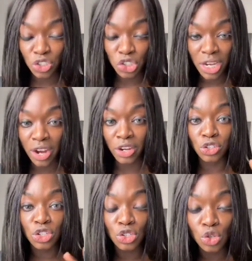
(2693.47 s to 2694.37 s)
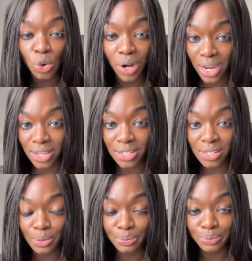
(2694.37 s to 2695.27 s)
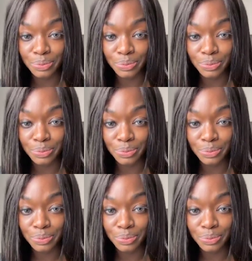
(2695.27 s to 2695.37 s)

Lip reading: to share your stories,